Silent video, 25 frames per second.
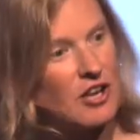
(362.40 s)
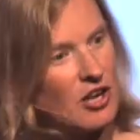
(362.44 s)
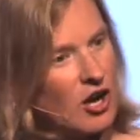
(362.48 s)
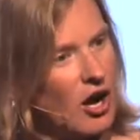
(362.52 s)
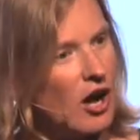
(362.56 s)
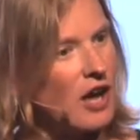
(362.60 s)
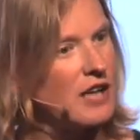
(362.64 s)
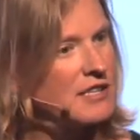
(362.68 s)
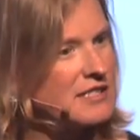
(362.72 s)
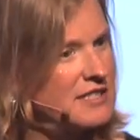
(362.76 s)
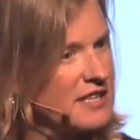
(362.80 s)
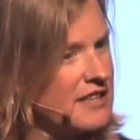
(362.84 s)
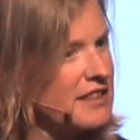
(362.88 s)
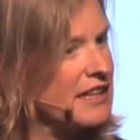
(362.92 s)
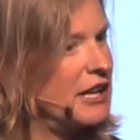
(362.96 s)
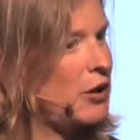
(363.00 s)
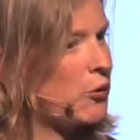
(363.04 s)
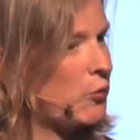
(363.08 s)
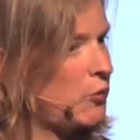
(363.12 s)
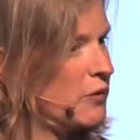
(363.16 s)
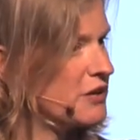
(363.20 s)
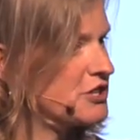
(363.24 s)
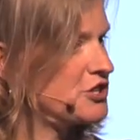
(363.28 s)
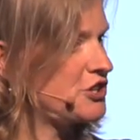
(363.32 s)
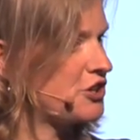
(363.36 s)
cost of the
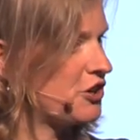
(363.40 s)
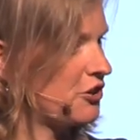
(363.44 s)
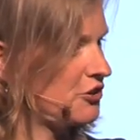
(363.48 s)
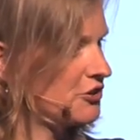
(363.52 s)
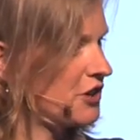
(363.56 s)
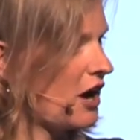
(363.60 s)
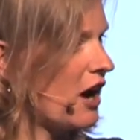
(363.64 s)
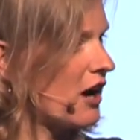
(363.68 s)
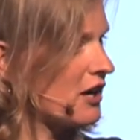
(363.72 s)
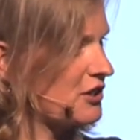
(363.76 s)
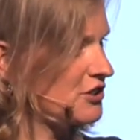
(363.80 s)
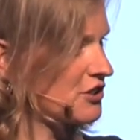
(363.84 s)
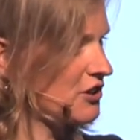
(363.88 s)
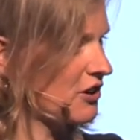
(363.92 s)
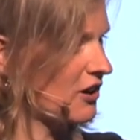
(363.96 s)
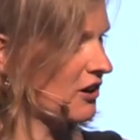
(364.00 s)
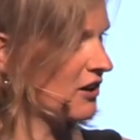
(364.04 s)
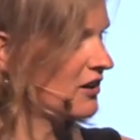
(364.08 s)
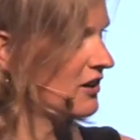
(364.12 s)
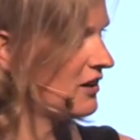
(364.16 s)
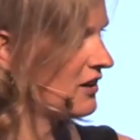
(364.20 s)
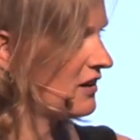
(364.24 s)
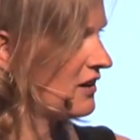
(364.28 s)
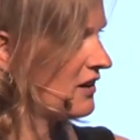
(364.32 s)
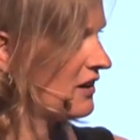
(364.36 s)
original doctor?
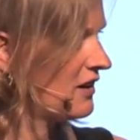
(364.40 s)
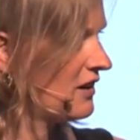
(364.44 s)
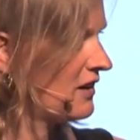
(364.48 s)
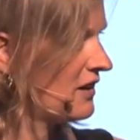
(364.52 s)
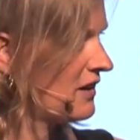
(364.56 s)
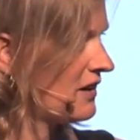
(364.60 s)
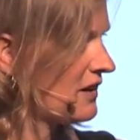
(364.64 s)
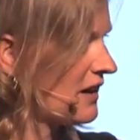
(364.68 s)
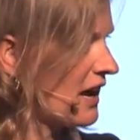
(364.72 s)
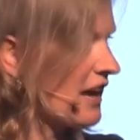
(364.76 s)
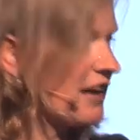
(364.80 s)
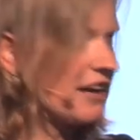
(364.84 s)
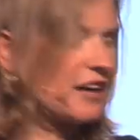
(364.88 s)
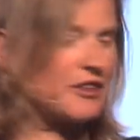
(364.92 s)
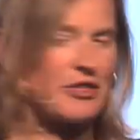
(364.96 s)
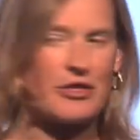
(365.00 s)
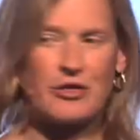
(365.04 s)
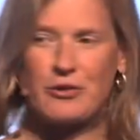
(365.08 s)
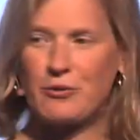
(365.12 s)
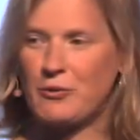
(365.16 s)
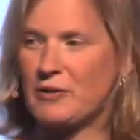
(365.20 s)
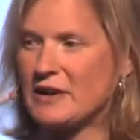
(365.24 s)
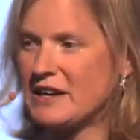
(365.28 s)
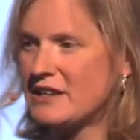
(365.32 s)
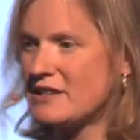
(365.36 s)
And I get
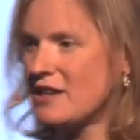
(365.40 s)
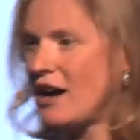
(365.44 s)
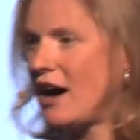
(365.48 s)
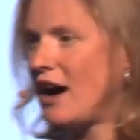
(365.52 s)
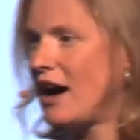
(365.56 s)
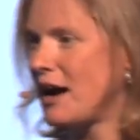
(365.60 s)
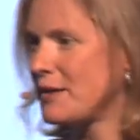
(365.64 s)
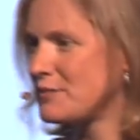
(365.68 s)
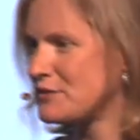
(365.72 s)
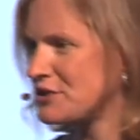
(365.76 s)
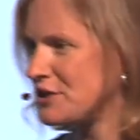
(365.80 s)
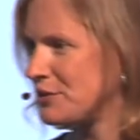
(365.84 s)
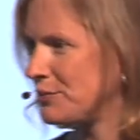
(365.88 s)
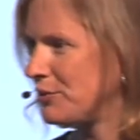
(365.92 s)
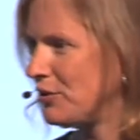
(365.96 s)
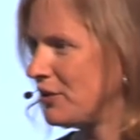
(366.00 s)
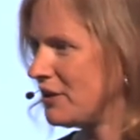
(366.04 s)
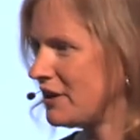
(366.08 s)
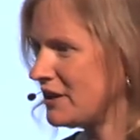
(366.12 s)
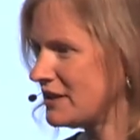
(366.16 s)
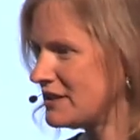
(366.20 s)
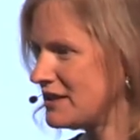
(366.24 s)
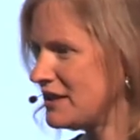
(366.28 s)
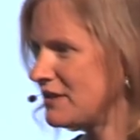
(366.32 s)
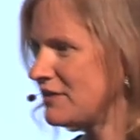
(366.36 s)
three times the
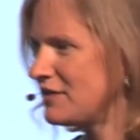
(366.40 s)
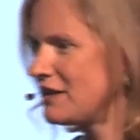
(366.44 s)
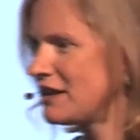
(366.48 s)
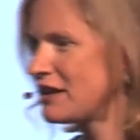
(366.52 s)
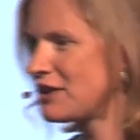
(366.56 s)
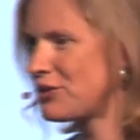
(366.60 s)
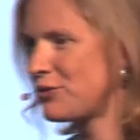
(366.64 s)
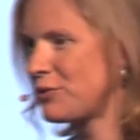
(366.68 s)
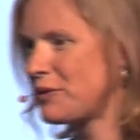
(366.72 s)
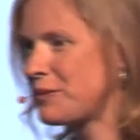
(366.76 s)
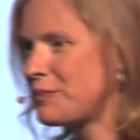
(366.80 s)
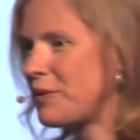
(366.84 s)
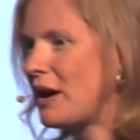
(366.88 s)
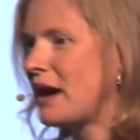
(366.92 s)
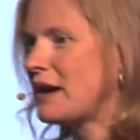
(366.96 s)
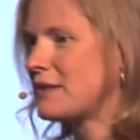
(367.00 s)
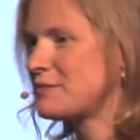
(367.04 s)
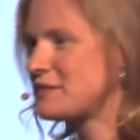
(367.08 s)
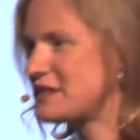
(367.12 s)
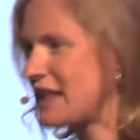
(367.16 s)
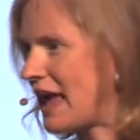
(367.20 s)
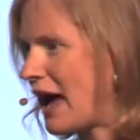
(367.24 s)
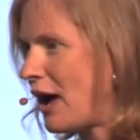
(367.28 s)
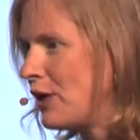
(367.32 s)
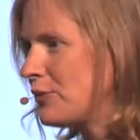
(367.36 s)
productivity, three
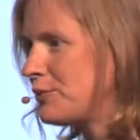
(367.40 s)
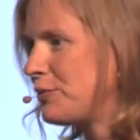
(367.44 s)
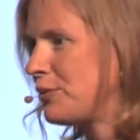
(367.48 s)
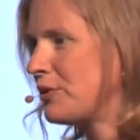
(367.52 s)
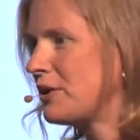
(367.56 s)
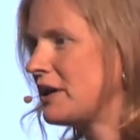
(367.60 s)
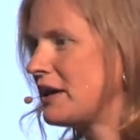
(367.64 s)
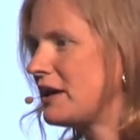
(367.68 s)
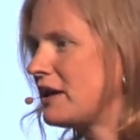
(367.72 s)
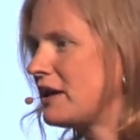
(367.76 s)
times the output.